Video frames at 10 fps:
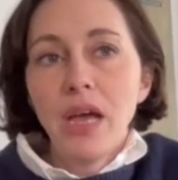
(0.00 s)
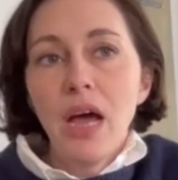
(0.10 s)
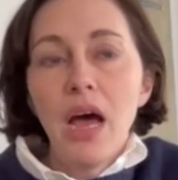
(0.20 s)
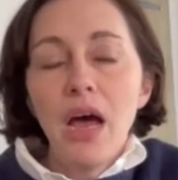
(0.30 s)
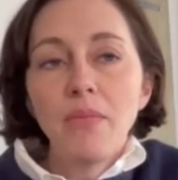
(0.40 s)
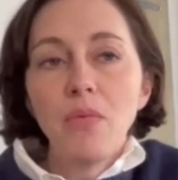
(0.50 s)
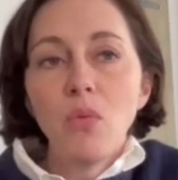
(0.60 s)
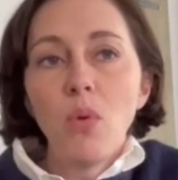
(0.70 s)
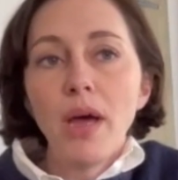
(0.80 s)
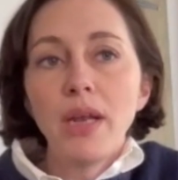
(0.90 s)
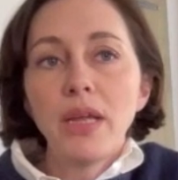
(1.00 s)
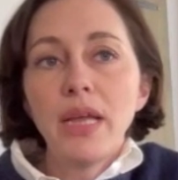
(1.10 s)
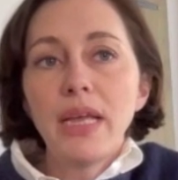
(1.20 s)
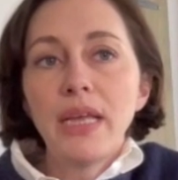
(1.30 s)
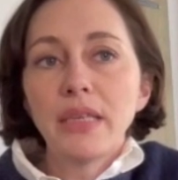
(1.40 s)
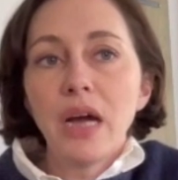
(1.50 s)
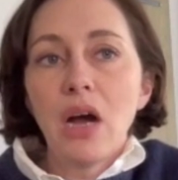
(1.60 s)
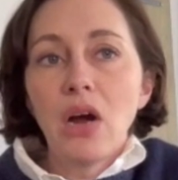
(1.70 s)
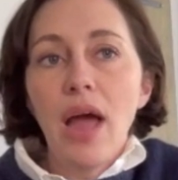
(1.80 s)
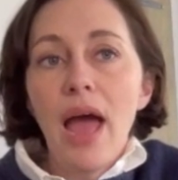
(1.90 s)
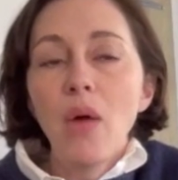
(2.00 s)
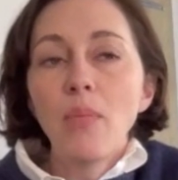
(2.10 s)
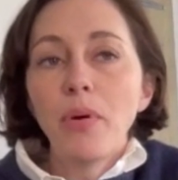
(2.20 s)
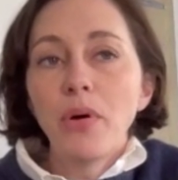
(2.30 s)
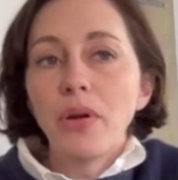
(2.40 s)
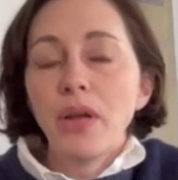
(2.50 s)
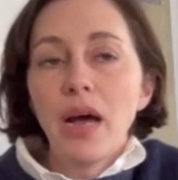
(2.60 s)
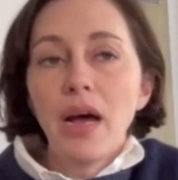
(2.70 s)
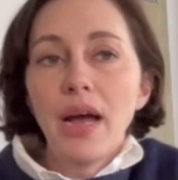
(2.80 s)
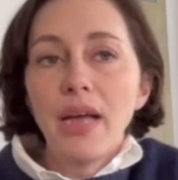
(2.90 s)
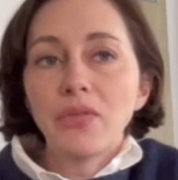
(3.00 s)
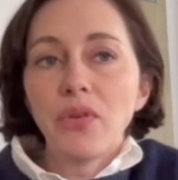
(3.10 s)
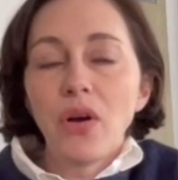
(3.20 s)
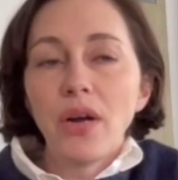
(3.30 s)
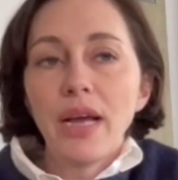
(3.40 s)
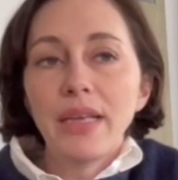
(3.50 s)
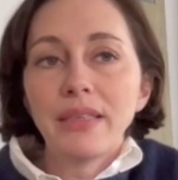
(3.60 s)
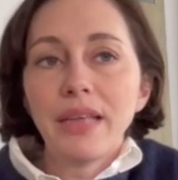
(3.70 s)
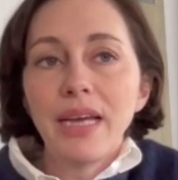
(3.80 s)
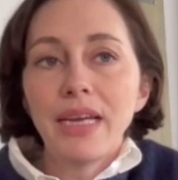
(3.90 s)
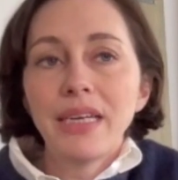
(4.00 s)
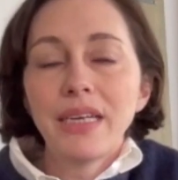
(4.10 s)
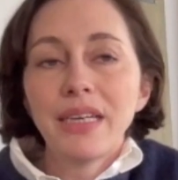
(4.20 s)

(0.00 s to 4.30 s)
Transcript: Um, what is our output uh, as far as like